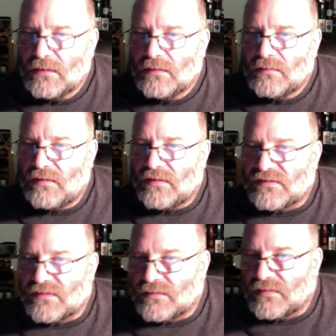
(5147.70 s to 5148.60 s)
We're
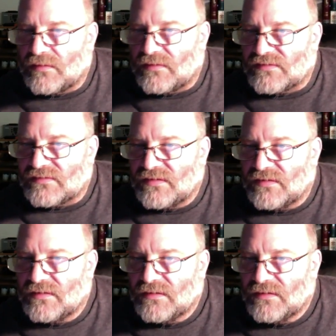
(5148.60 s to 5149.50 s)
so close.
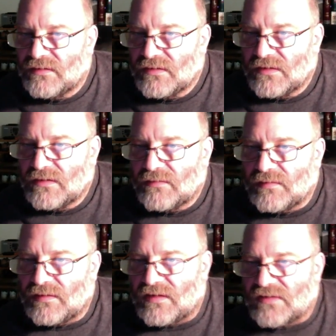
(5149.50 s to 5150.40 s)
We
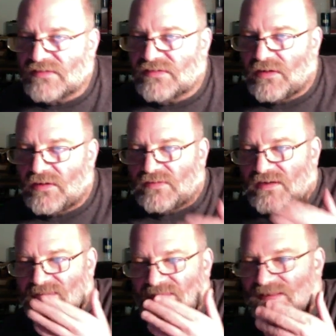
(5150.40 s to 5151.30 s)
got to share a
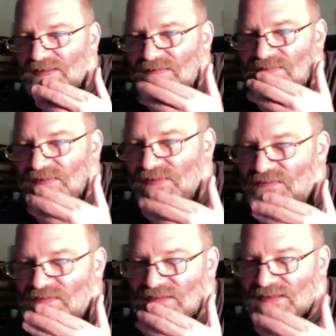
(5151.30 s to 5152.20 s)
dram in the near
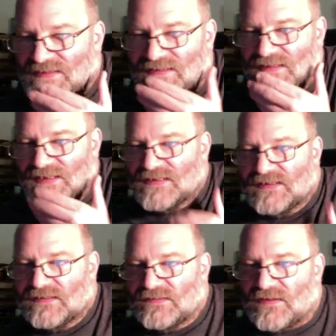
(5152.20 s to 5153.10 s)
future, says
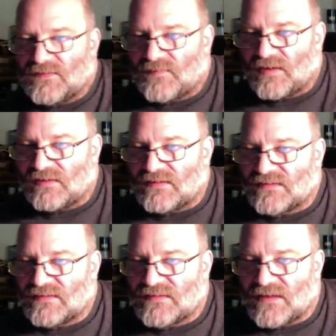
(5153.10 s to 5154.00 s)
Jay Fretless
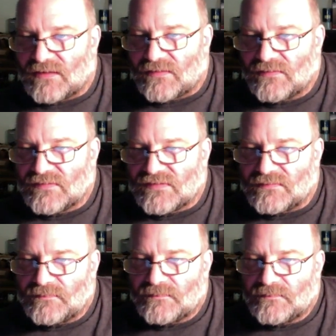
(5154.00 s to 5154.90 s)
to Santa Cruz. And
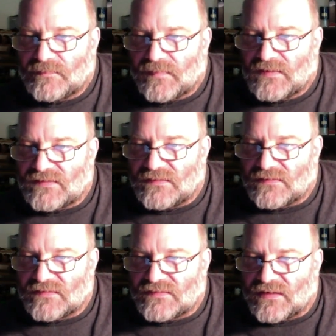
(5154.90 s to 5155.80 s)

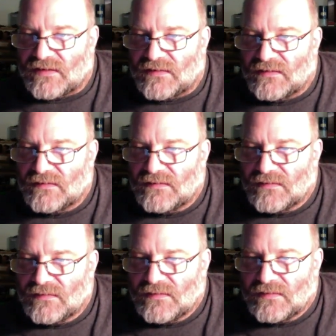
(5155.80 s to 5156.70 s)
Sneerson saying,
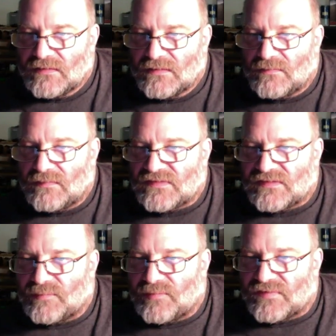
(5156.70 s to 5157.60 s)
what's
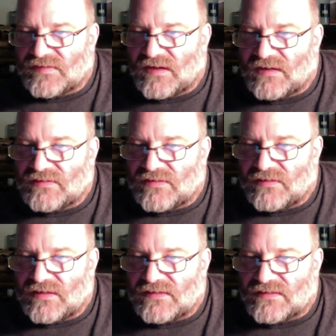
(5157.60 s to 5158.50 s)
the percentage on
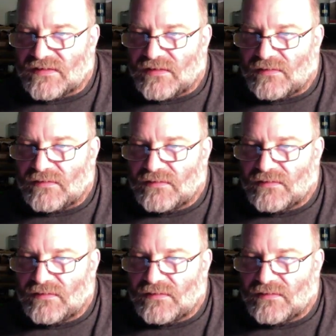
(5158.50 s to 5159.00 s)
that Scout?